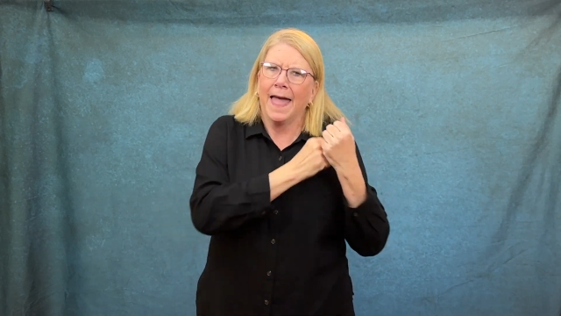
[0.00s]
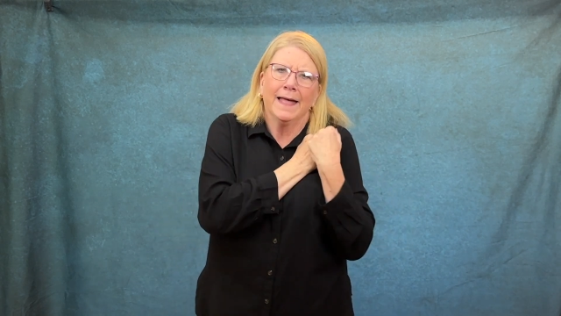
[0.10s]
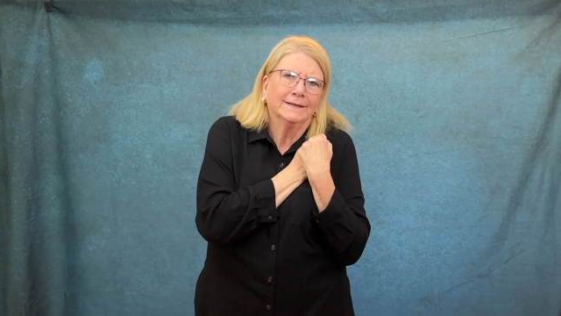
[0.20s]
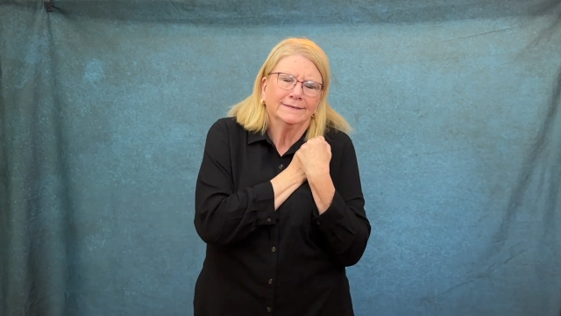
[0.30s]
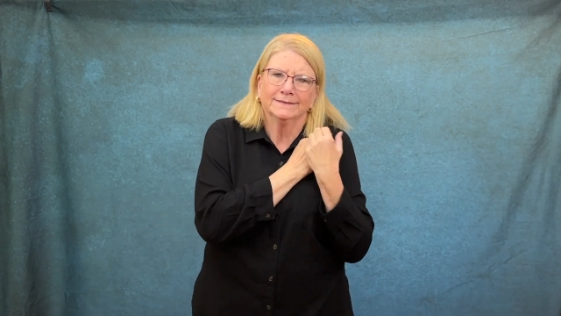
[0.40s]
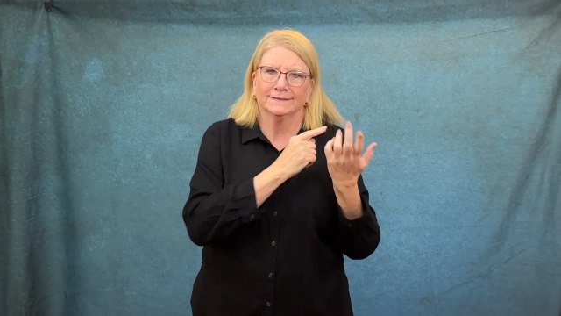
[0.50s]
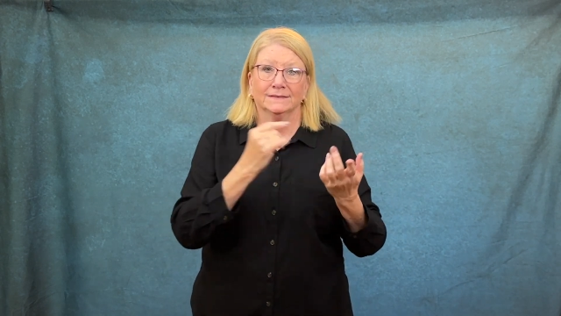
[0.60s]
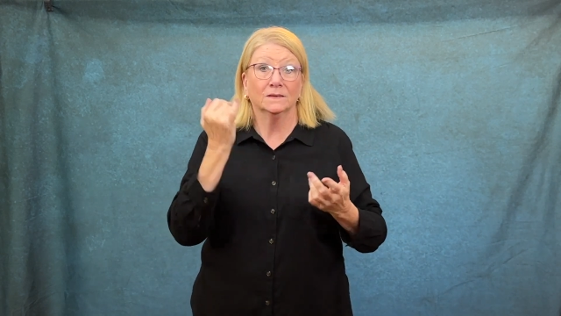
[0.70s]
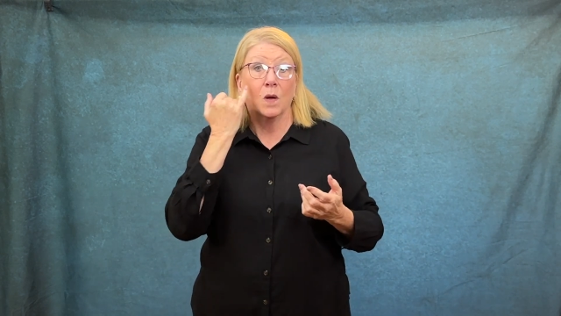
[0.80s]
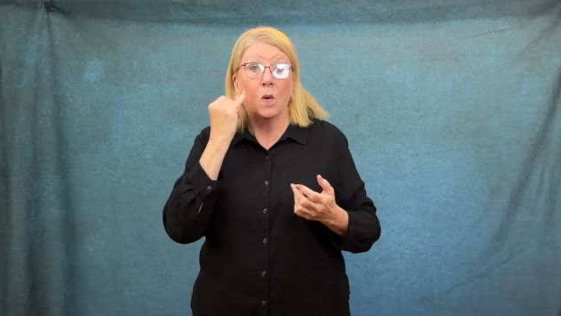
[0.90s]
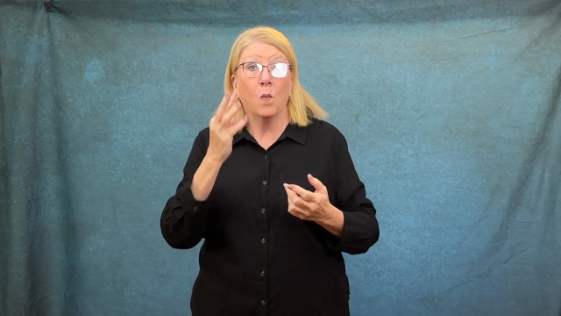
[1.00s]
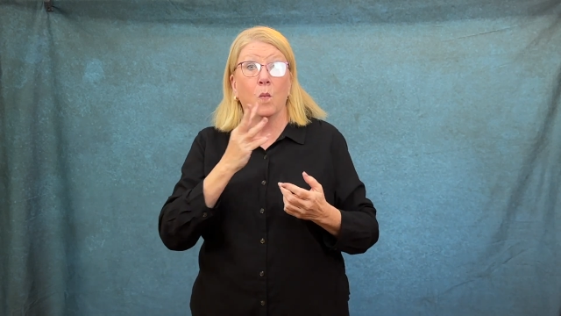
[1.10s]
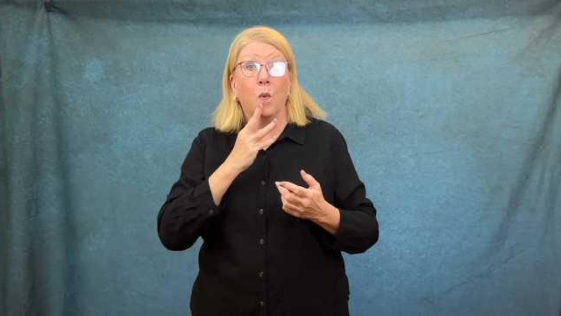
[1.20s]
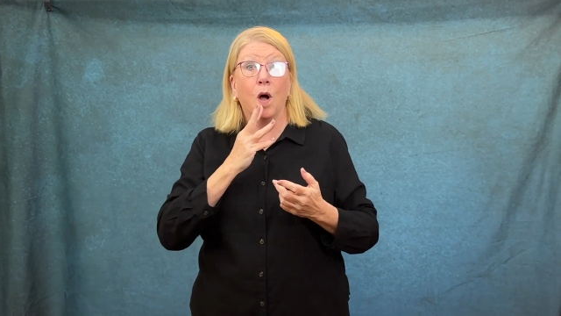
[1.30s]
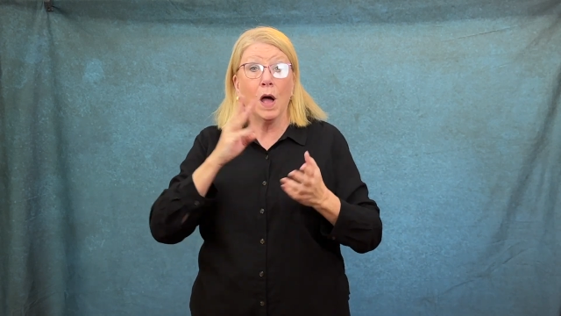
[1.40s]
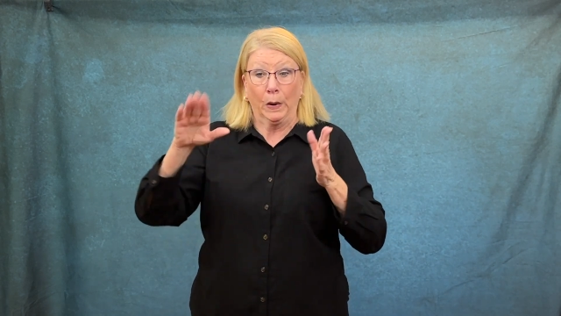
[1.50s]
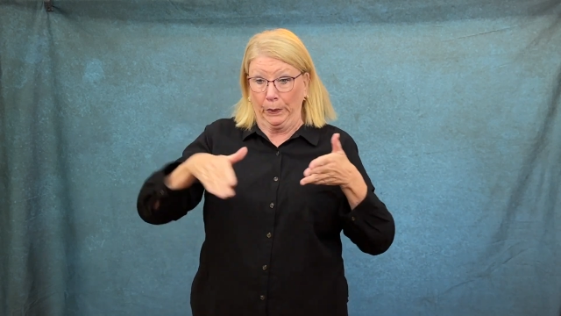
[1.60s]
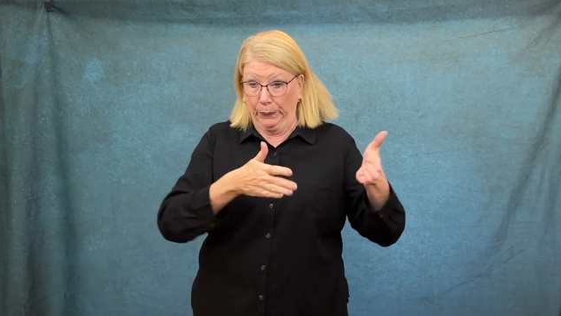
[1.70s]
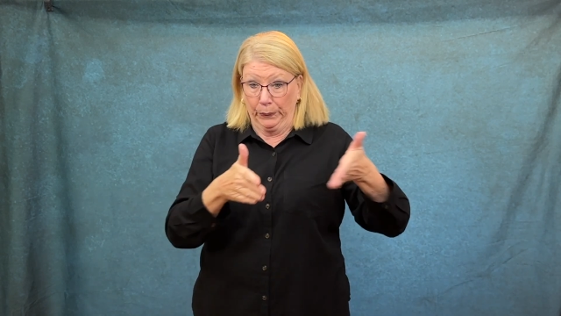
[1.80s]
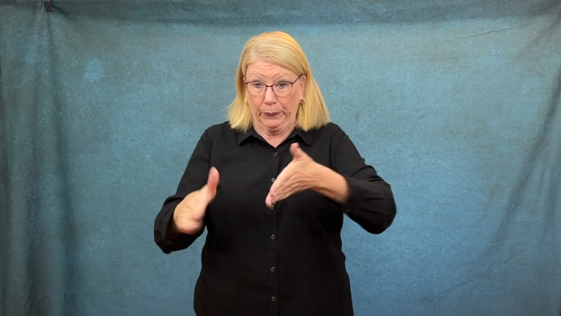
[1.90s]
and such hard work to
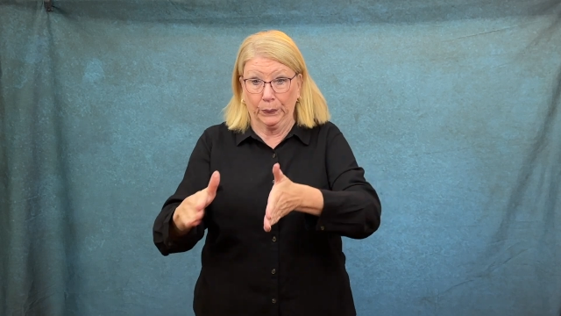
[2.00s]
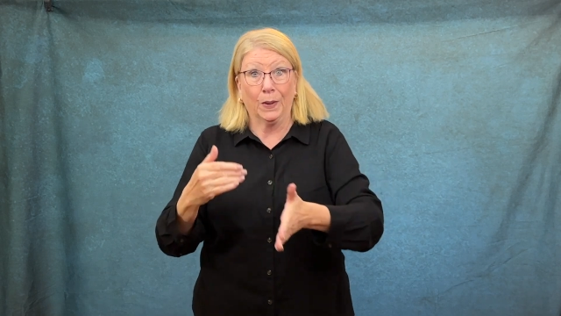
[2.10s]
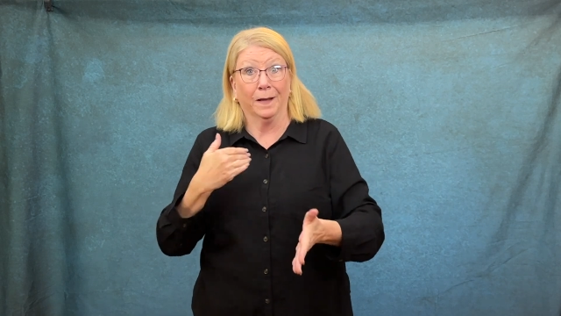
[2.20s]
wiggle with